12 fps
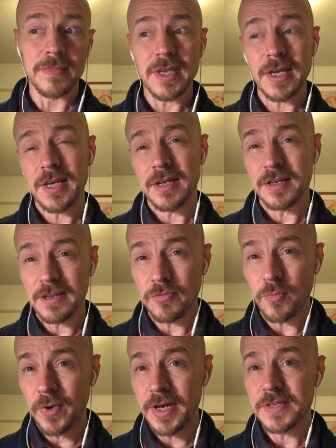hear
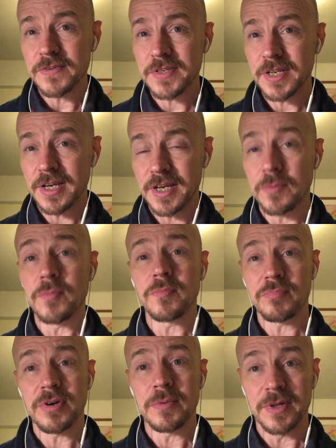different ways of saying
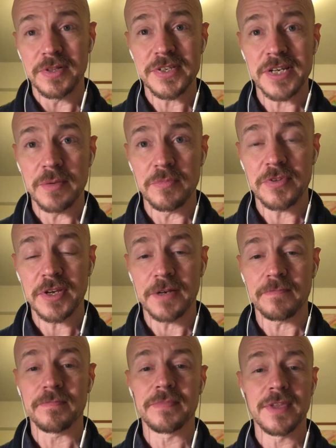pretty well the same thing.
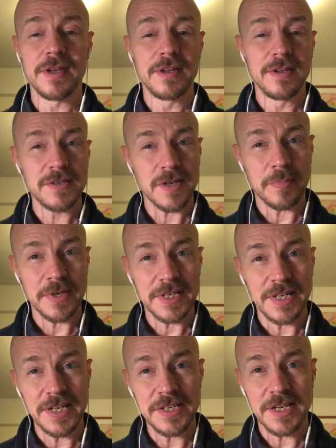So I picked
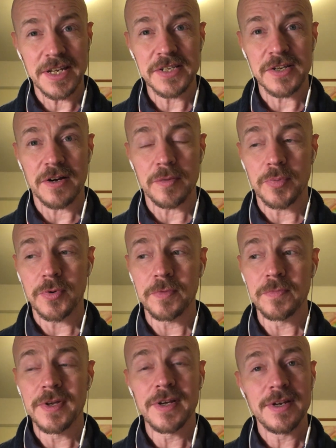an easy example,
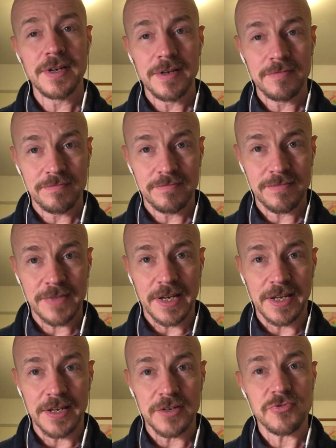
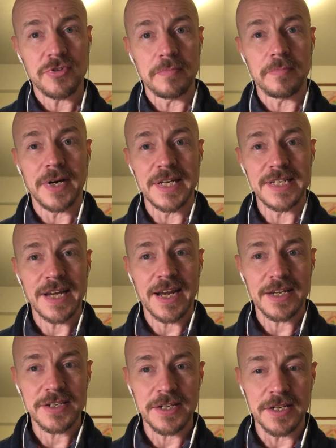taking a trip by
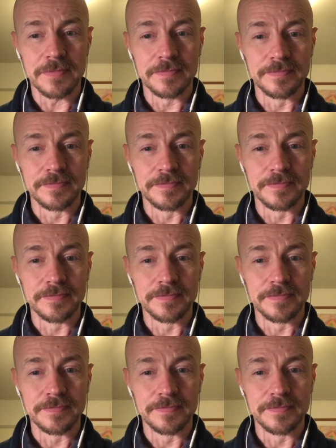taxi.